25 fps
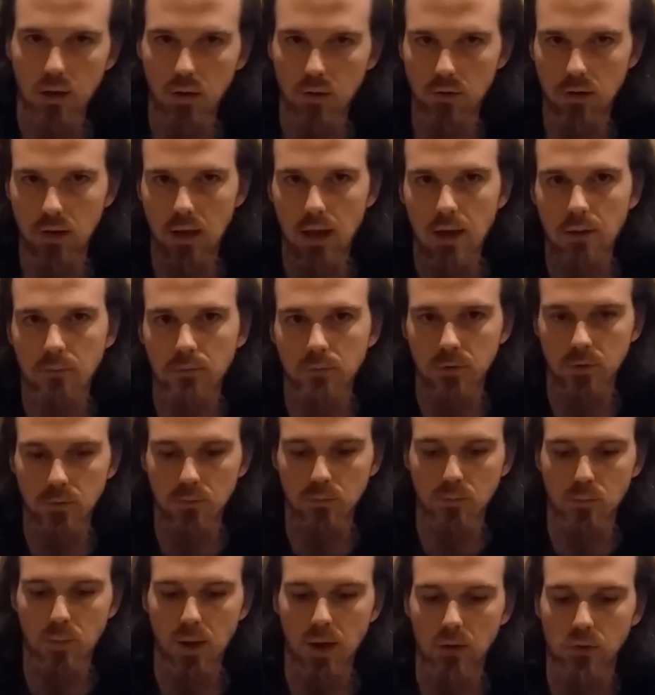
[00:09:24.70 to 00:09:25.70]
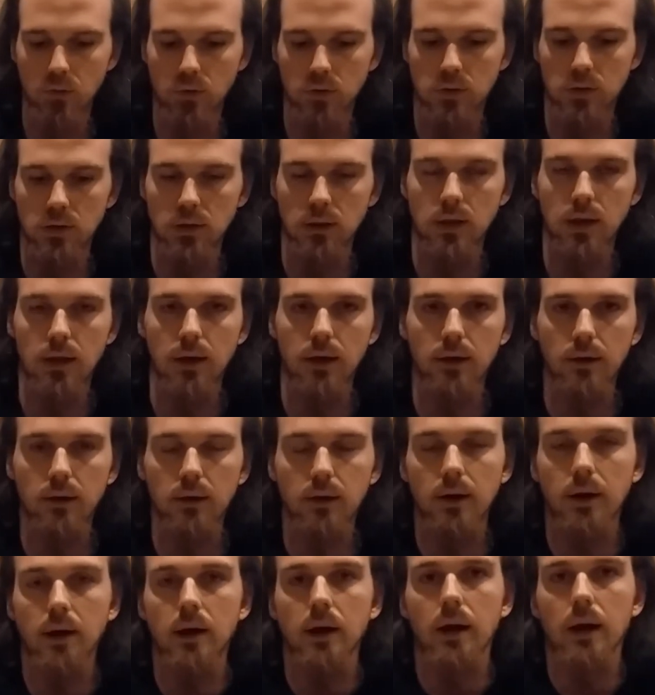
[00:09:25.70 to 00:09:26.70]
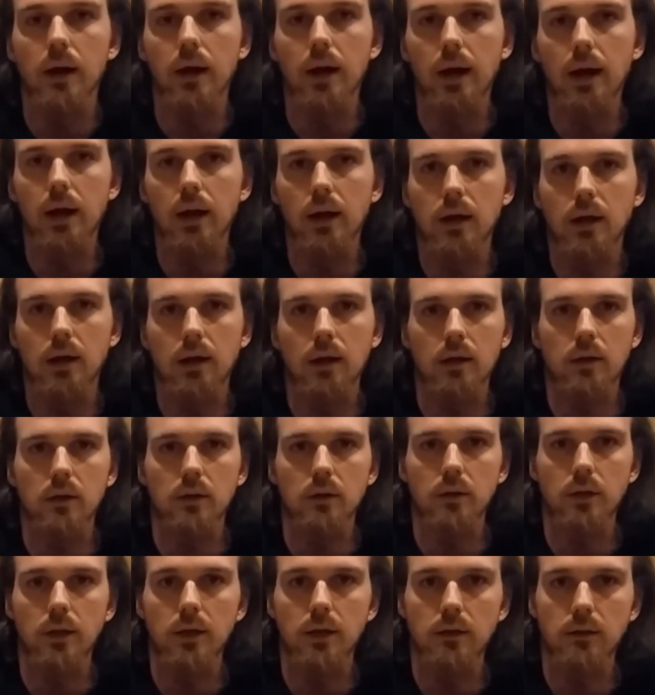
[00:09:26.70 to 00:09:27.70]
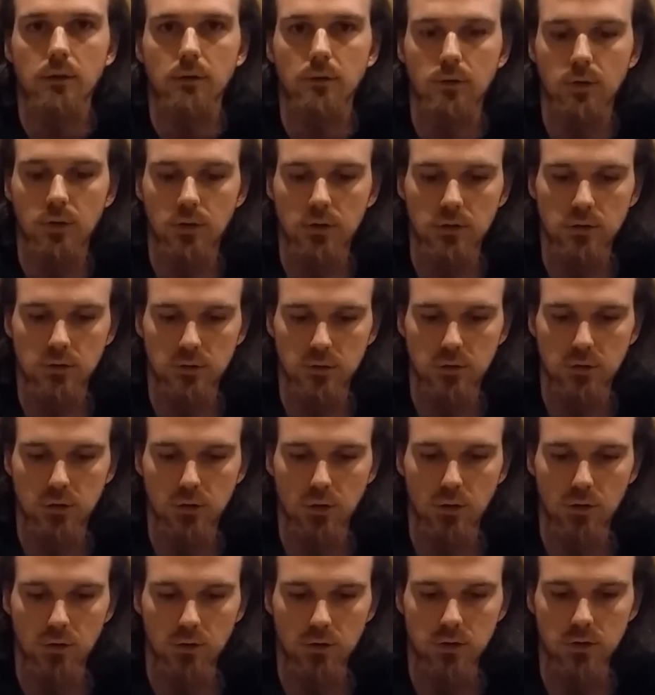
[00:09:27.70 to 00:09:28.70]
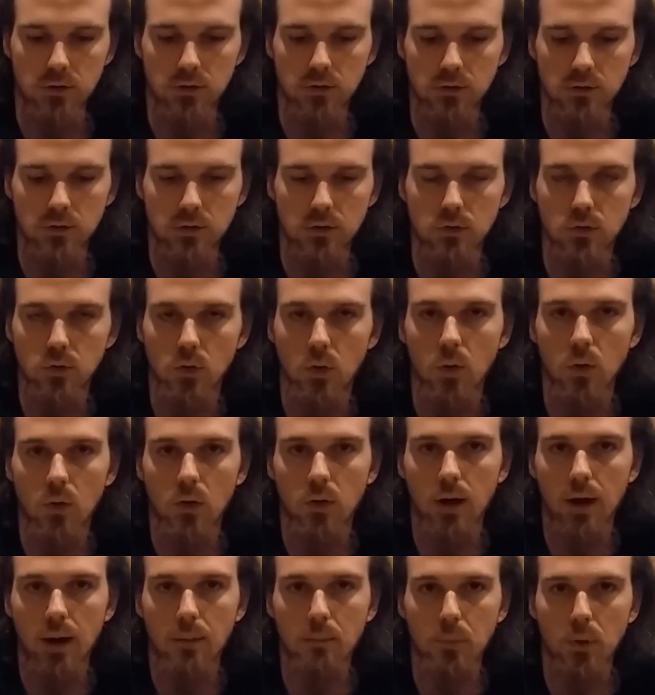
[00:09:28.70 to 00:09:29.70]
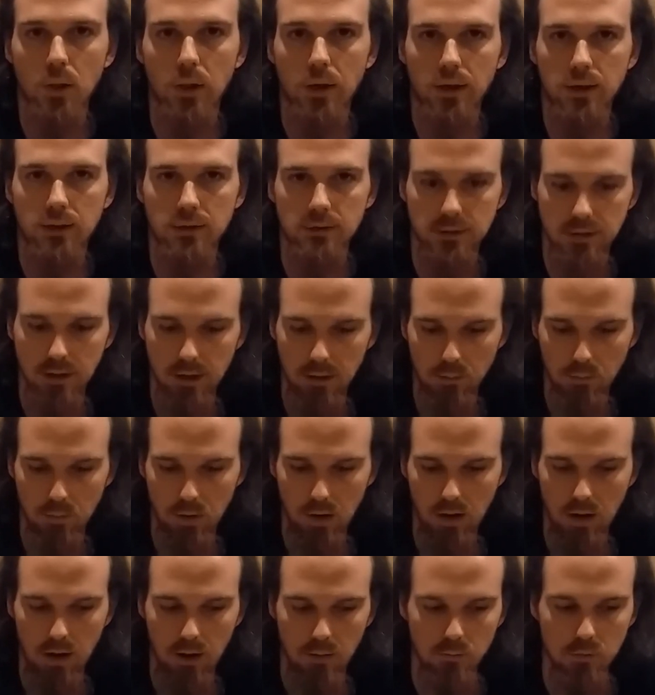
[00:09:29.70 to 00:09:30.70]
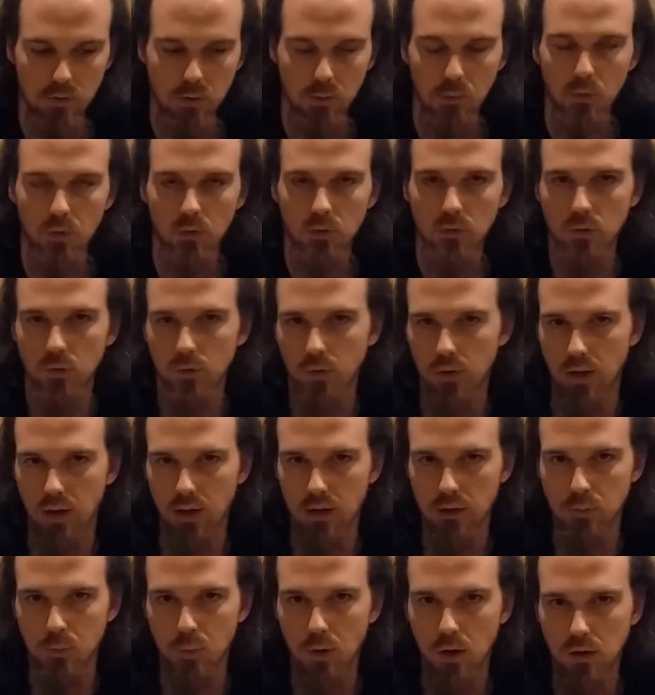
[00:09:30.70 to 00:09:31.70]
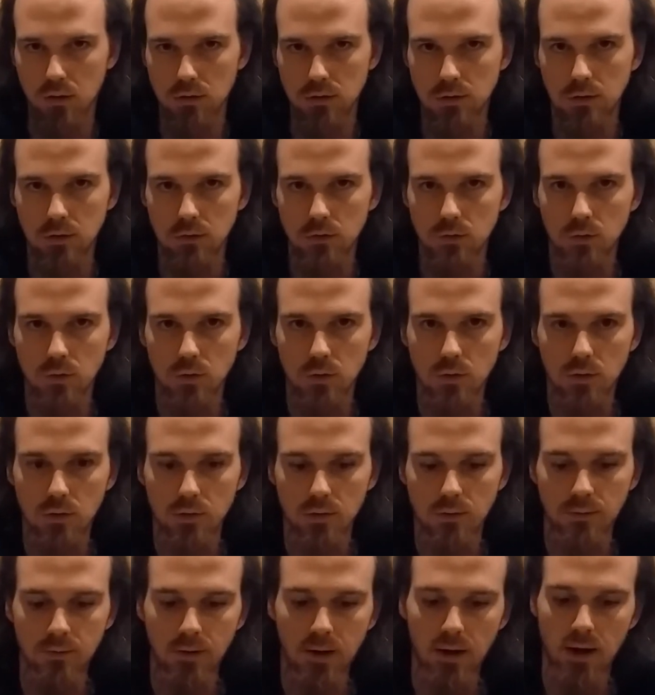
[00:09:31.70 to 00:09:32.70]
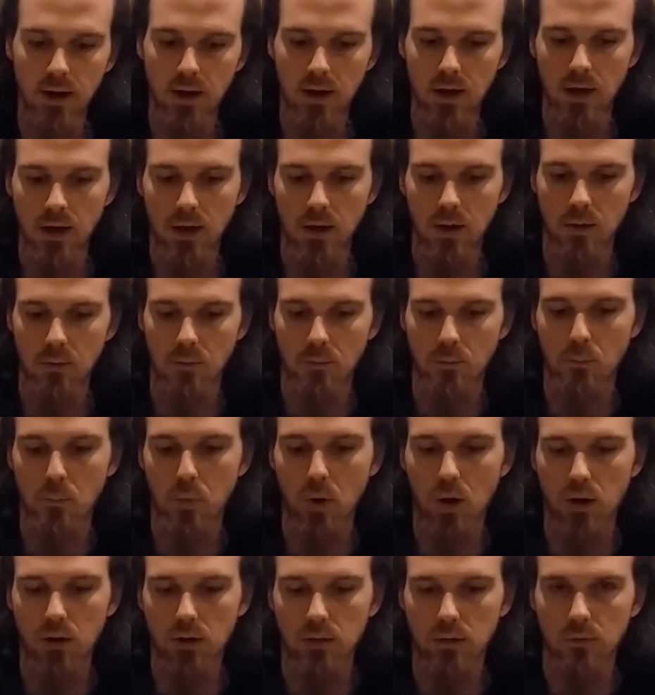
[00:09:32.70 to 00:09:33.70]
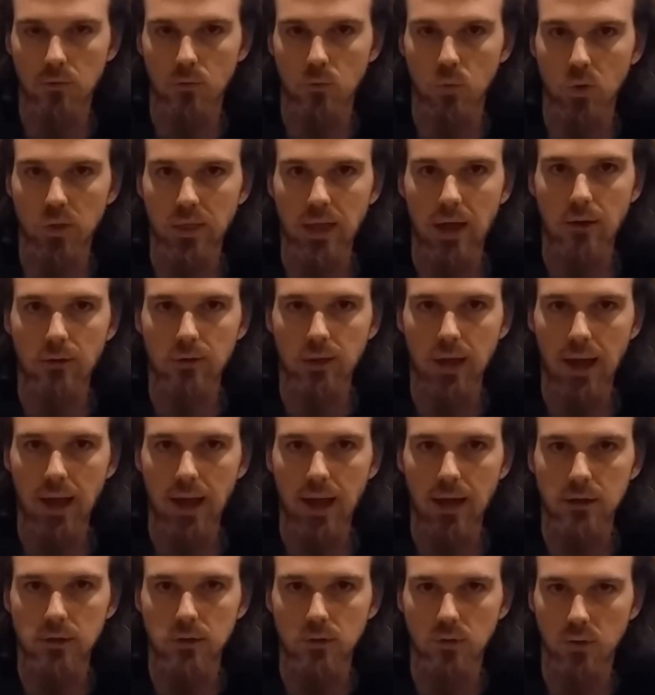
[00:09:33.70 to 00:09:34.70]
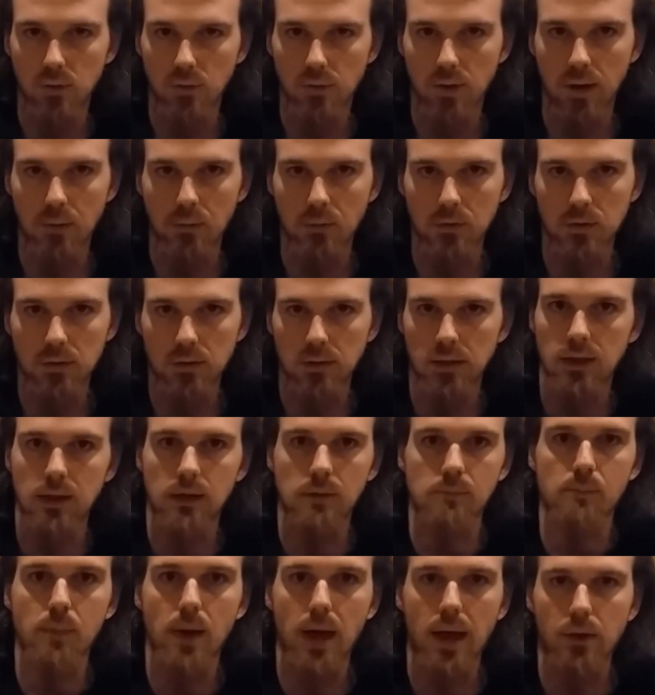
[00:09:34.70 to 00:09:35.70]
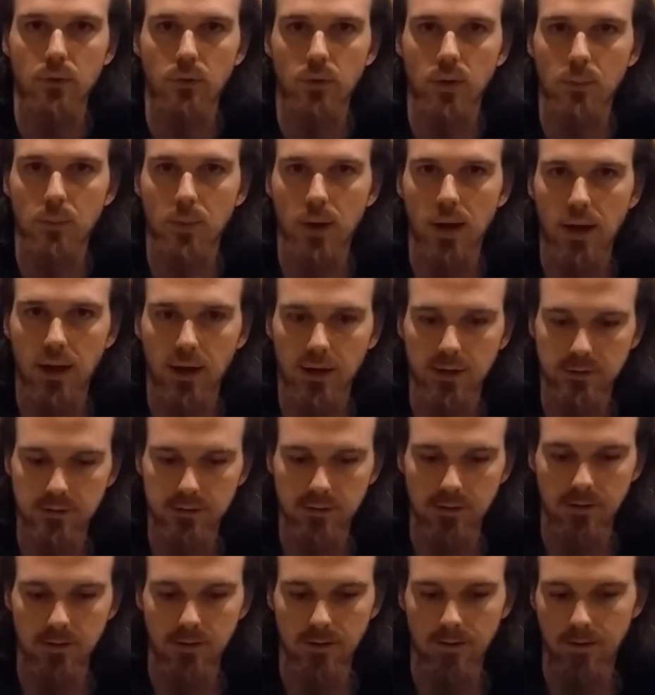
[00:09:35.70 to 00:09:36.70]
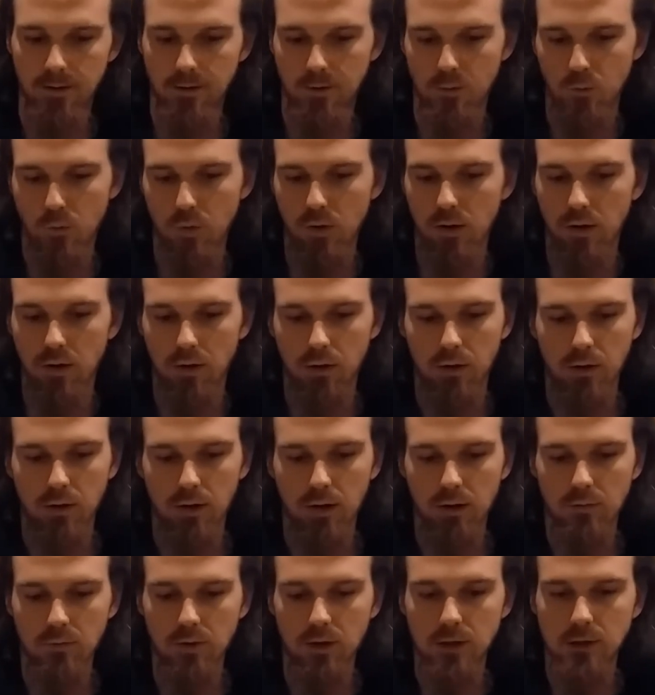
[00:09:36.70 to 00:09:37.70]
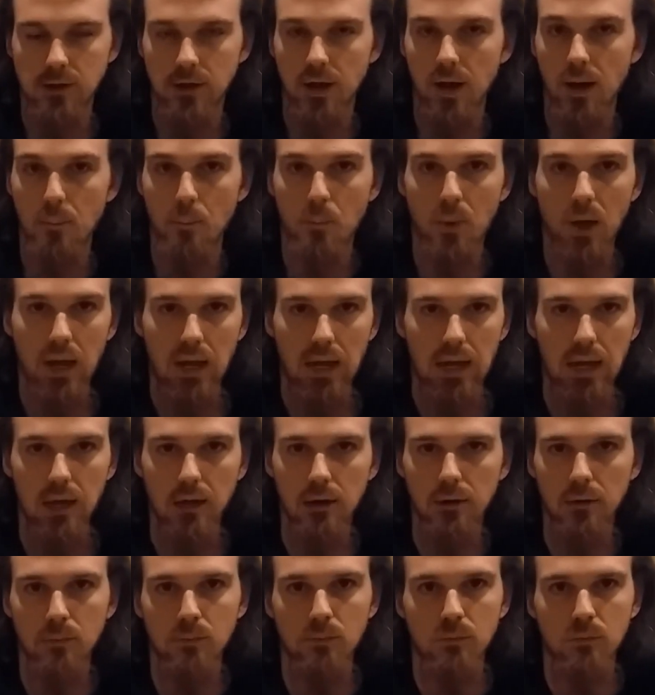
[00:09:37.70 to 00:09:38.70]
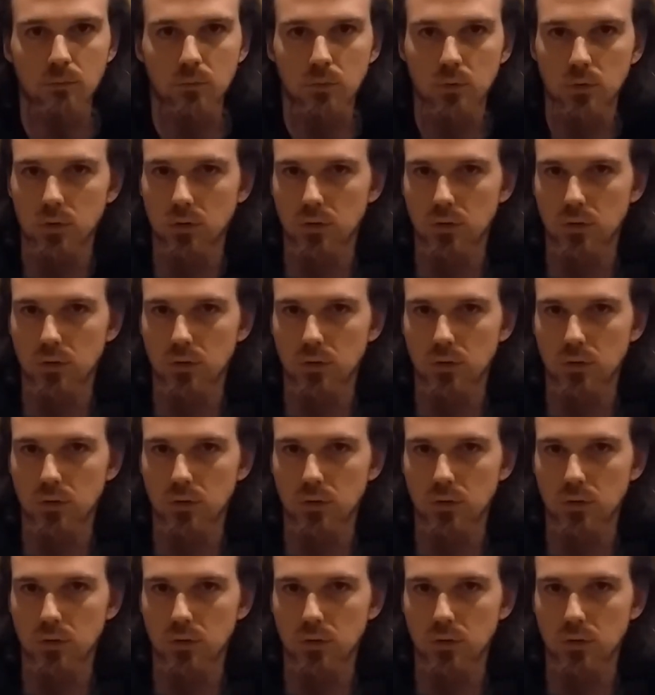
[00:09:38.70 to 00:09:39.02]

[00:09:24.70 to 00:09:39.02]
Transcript: Already had some batteries in there, and then you could just charge your controller and play at the same time, similar to an Xbox controller, but without the hassle of having the battery packs, where if they stop making them,